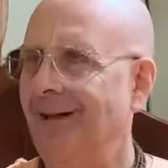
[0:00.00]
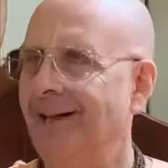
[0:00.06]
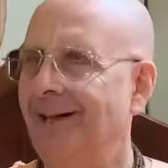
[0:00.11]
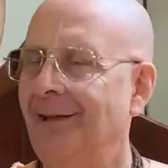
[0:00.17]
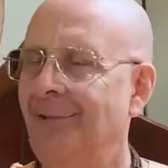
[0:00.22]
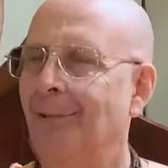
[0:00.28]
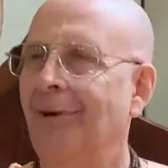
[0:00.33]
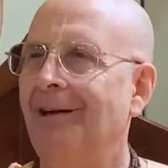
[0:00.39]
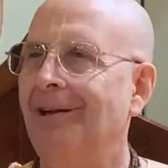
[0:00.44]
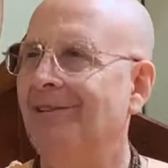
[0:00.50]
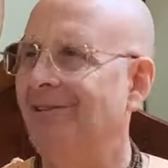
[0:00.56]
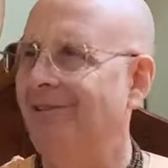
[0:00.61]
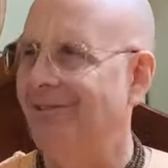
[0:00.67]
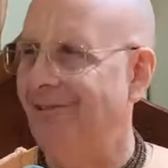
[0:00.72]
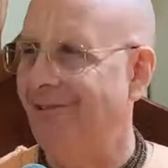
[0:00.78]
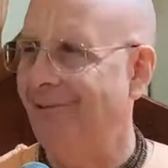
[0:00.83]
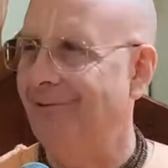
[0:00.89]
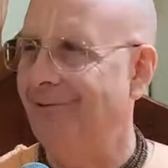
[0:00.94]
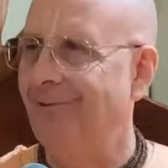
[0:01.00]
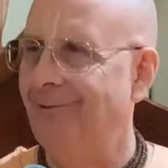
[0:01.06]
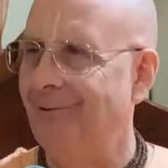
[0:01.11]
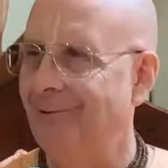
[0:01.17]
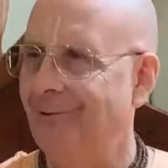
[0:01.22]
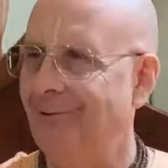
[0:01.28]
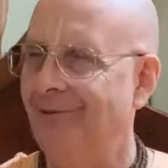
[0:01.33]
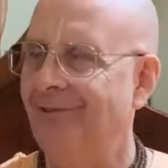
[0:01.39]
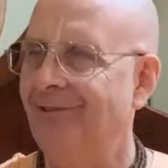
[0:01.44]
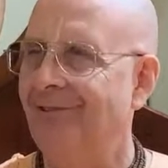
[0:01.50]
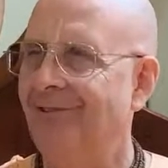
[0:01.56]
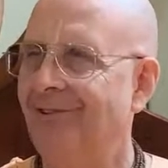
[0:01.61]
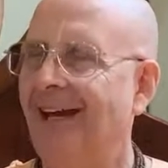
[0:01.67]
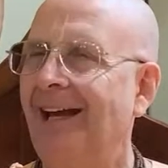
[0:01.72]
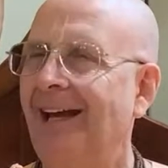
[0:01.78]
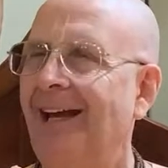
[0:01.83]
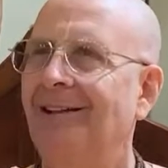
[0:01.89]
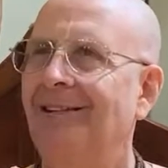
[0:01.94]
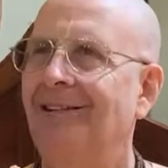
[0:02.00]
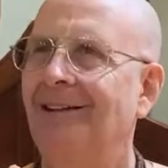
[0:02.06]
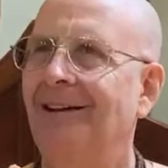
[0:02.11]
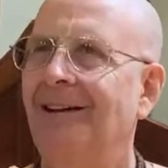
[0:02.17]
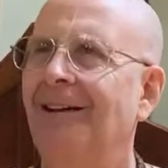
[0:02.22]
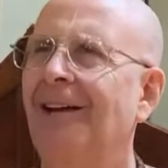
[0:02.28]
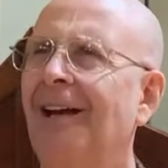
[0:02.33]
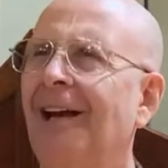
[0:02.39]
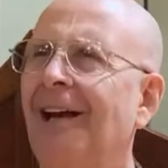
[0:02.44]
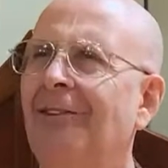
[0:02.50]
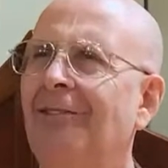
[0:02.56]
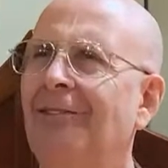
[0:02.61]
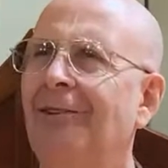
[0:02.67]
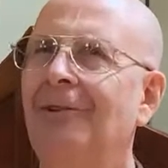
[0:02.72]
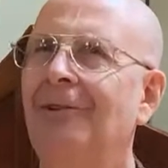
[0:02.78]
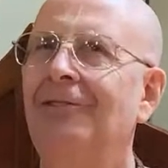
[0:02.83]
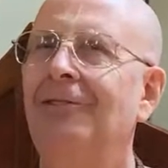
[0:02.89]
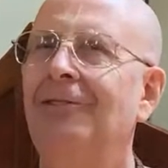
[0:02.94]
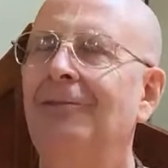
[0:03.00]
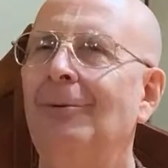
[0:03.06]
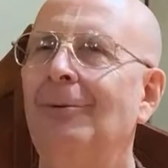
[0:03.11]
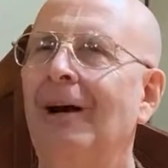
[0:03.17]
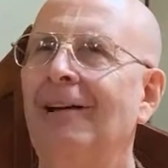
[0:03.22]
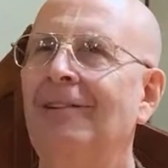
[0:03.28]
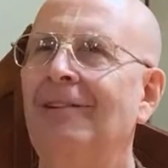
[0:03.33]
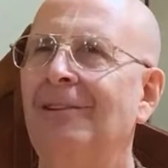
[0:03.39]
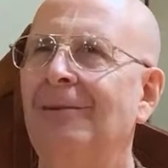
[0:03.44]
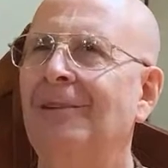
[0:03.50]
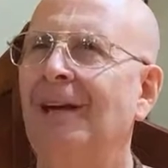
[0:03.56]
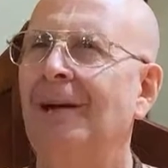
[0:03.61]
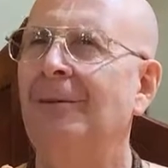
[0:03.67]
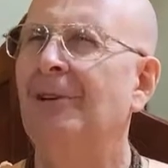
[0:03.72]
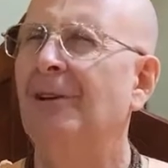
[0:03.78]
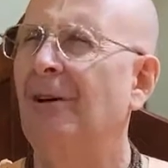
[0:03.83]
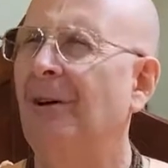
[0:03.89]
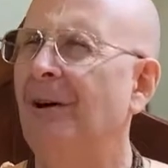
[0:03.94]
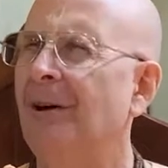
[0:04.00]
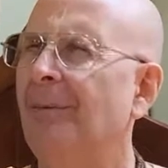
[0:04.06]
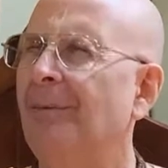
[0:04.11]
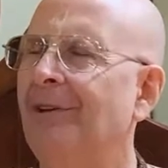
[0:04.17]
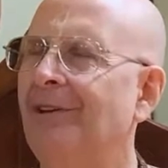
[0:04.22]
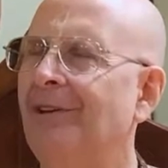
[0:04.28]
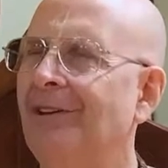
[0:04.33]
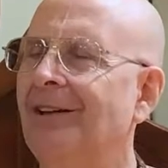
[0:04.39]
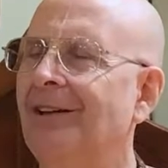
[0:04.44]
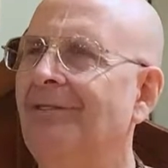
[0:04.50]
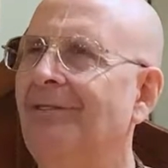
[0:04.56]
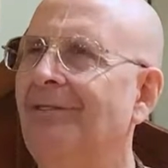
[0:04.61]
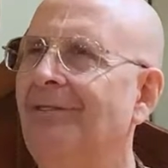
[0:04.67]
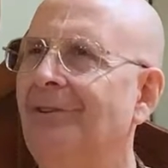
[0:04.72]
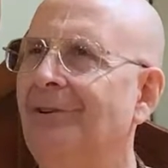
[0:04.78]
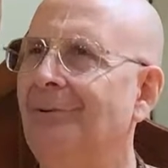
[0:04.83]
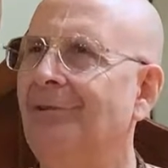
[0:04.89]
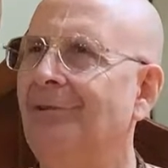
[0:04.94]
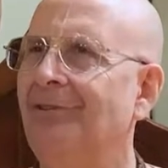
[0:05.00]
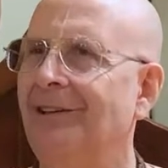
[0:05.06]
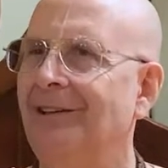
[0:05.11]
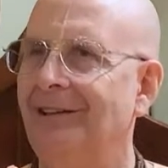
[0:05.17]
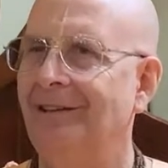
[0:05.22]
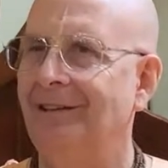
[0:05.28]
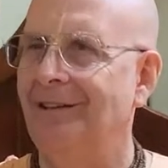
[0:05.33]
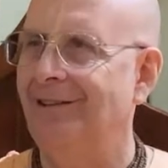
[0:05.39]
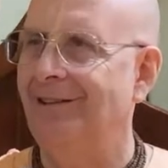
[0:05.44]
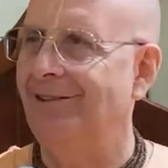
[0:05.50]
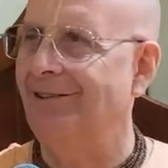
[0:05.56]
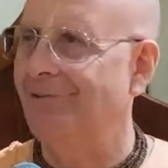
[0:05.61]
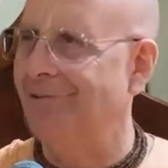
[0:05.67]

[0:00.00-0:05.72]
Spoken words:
he breaks his own rules. And so this is why sometimes karma is a confusing thing, this